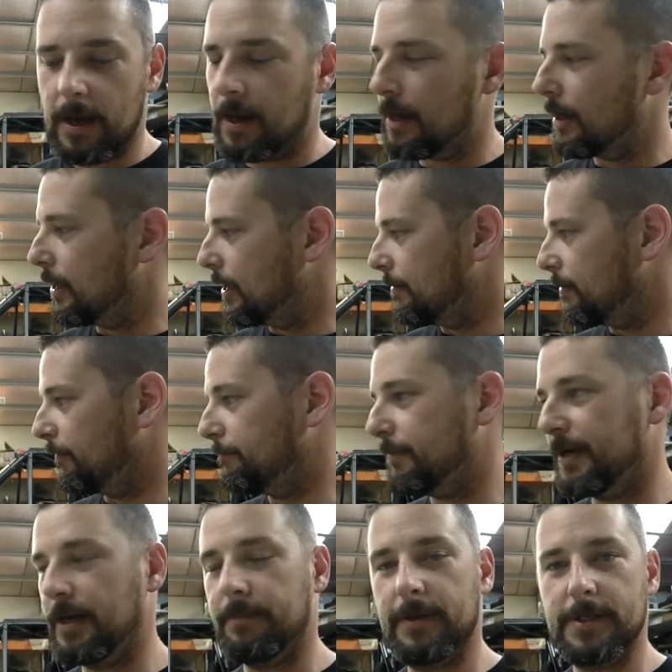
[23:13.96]
I've
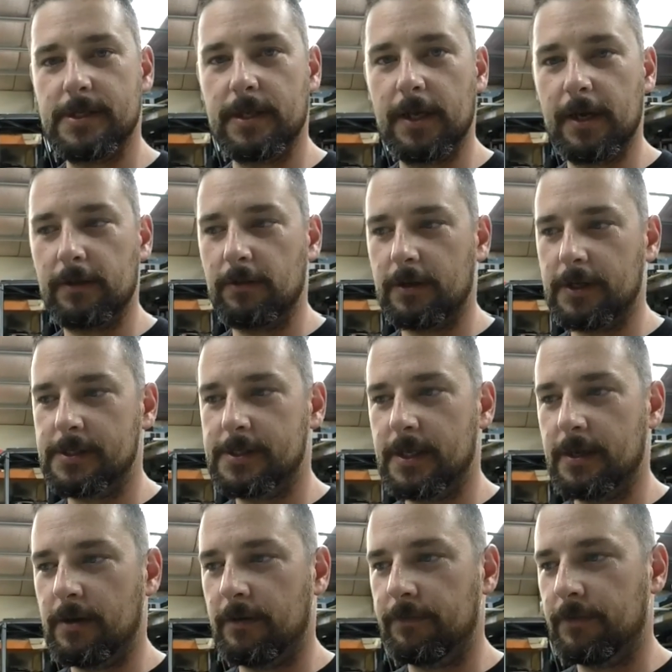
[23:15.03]
been a bit slack, like I
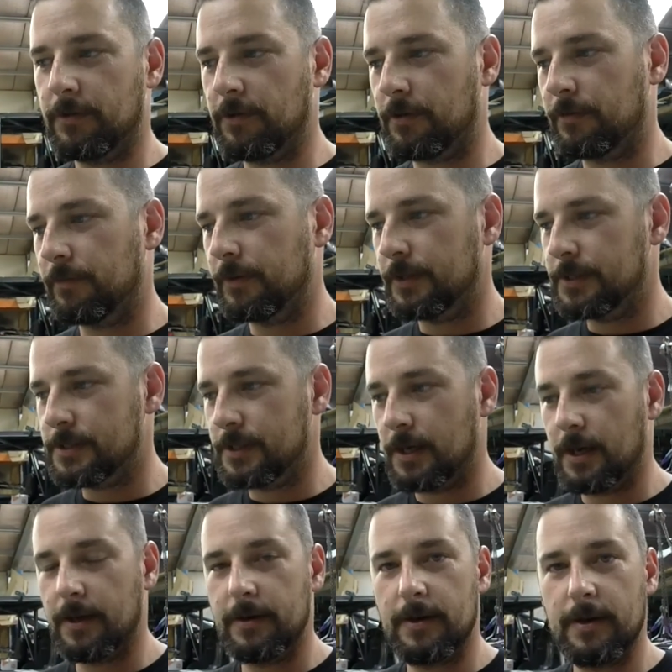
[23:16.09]
said. I've got to really
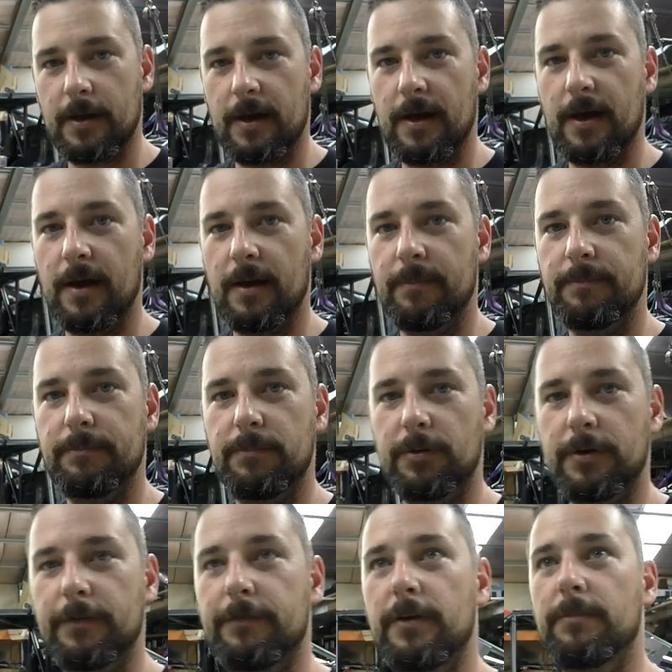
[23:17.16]
start putting
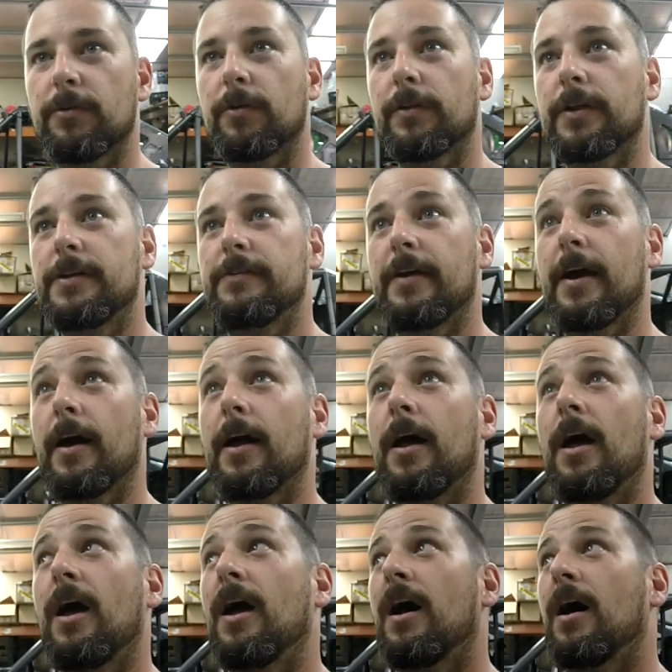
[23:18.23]
a few more of these out.
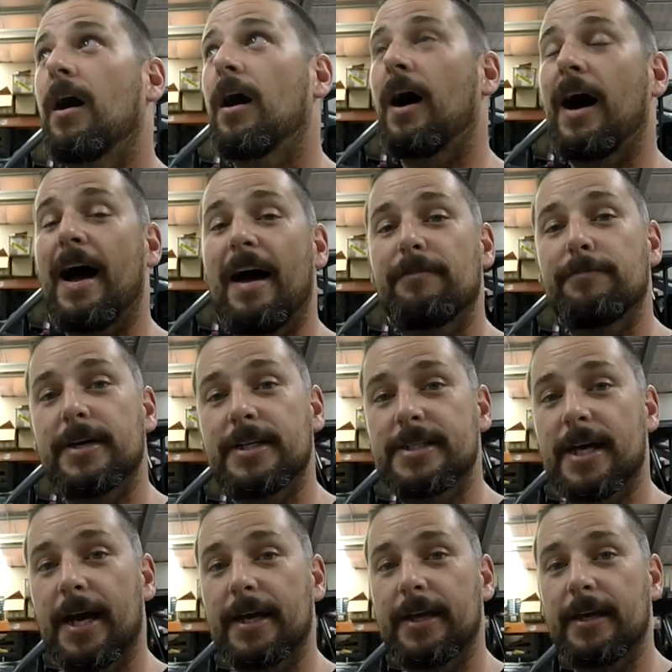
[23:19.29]
I have been
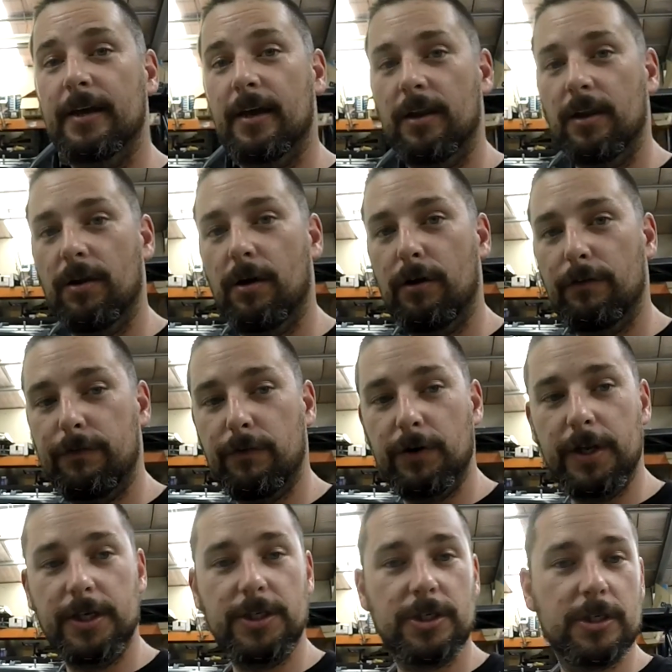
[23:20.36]
taking a lot of
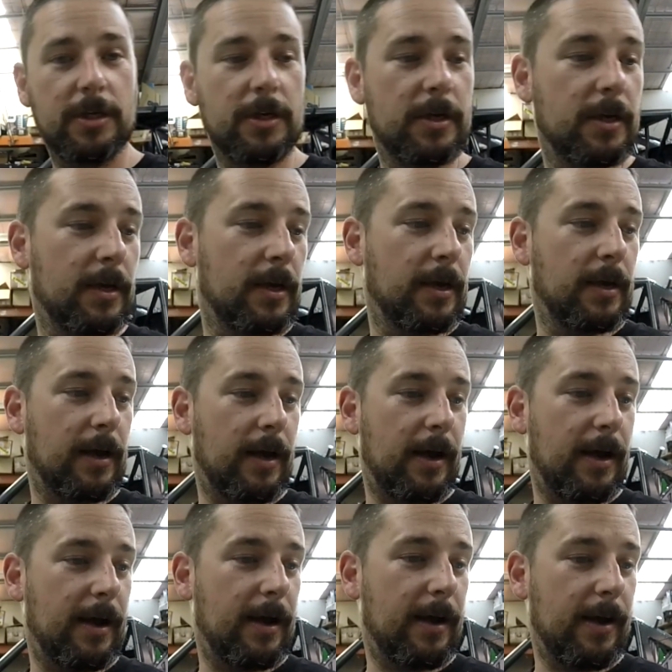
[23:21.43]
footage.
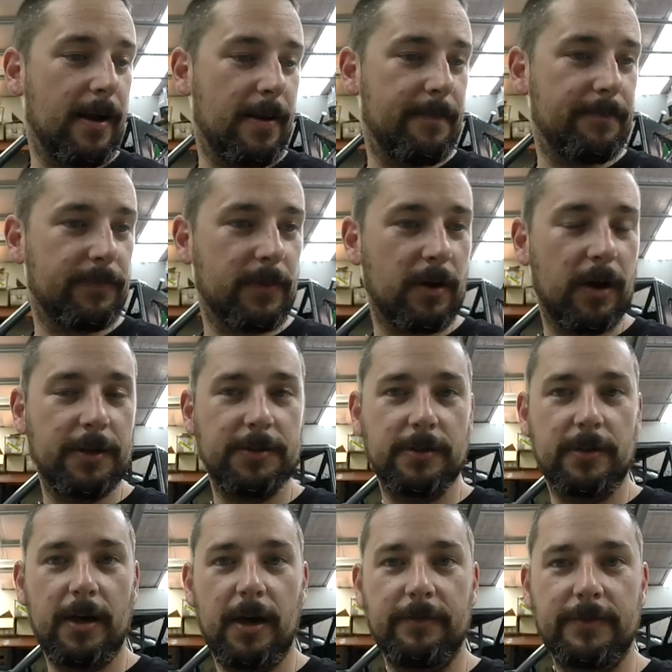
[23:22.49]
I do
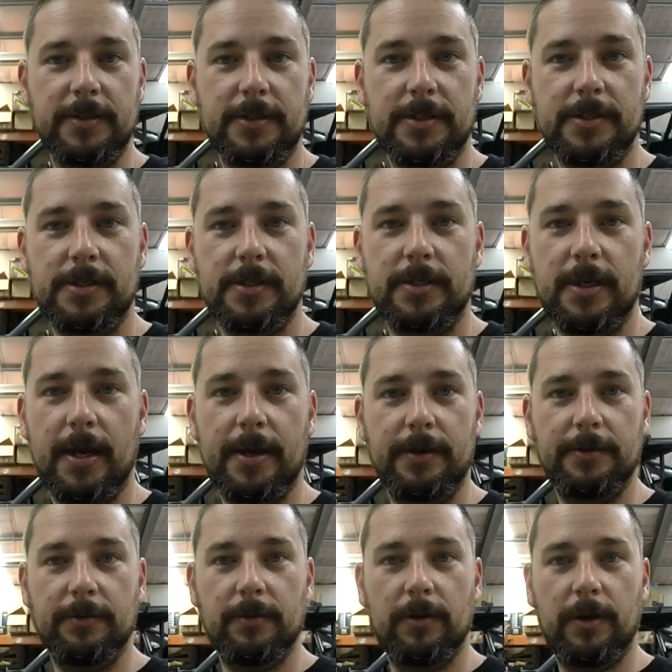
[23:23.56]
have to just sit down and
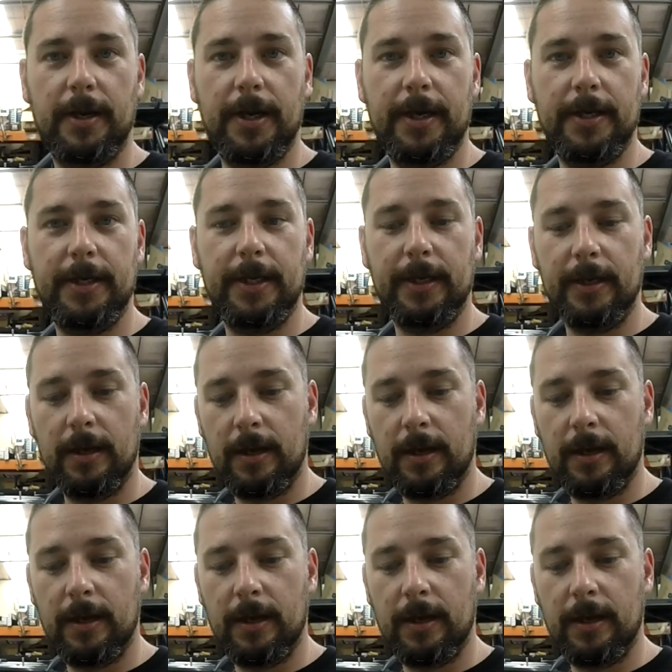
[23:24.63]
do a lot of editing.